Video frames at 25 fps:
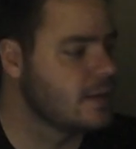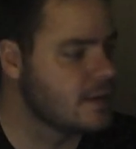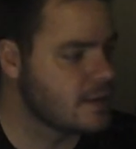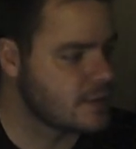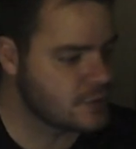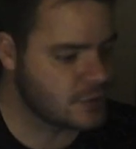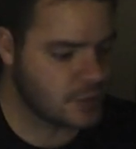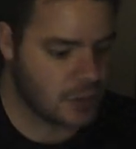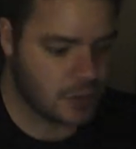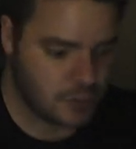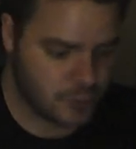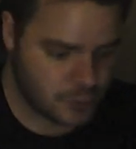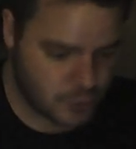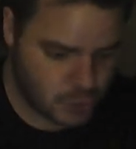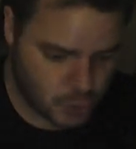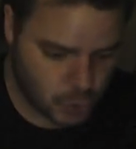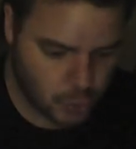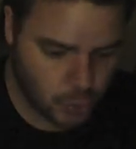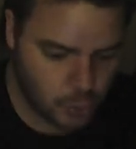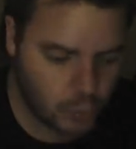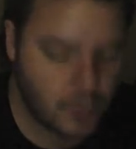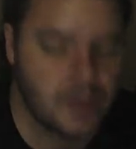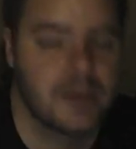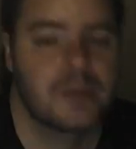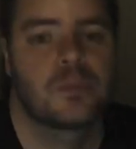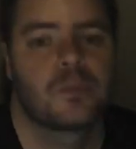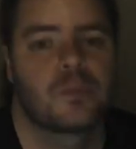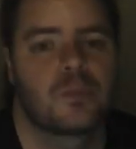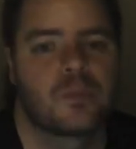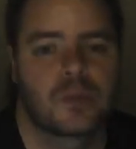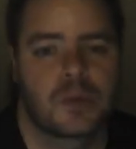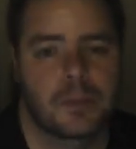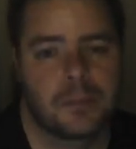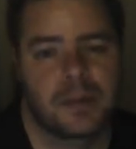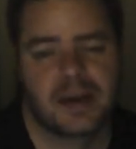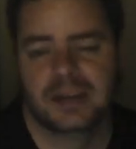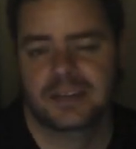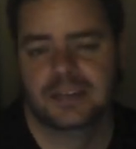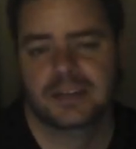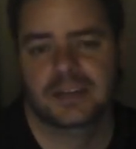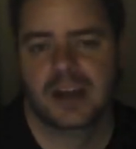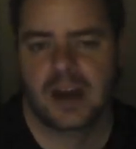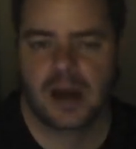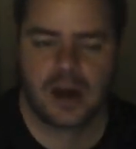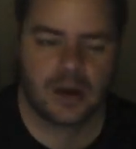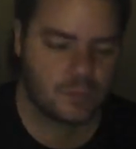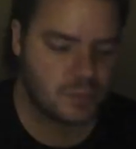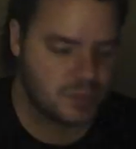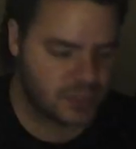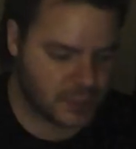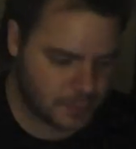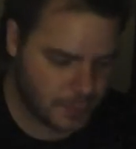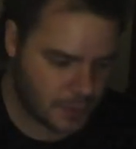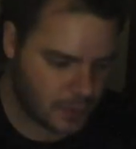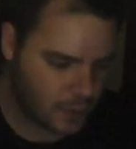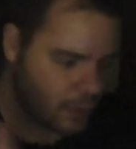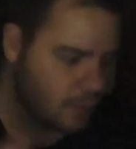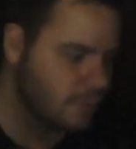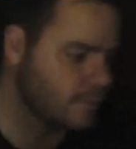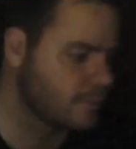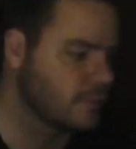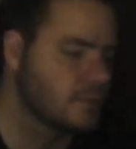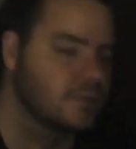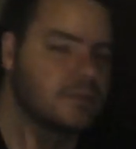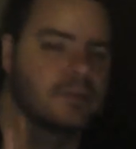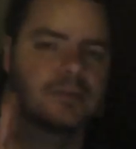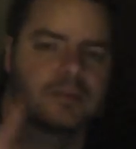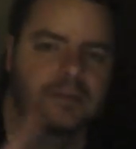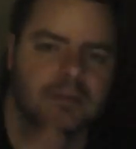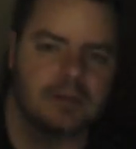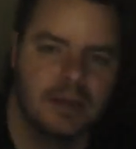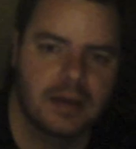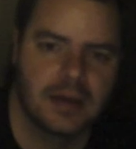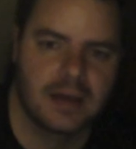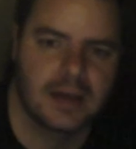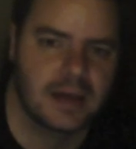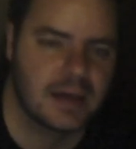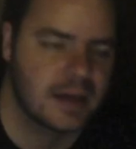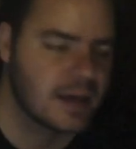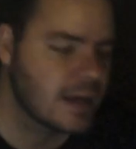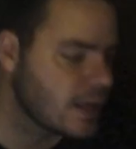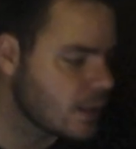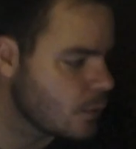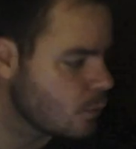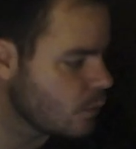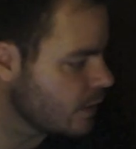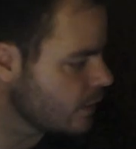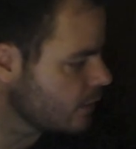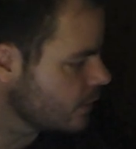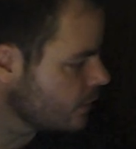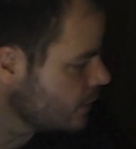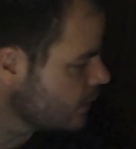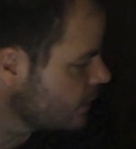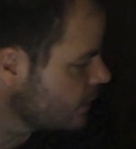So sure, we got back in the car and we sped off and he went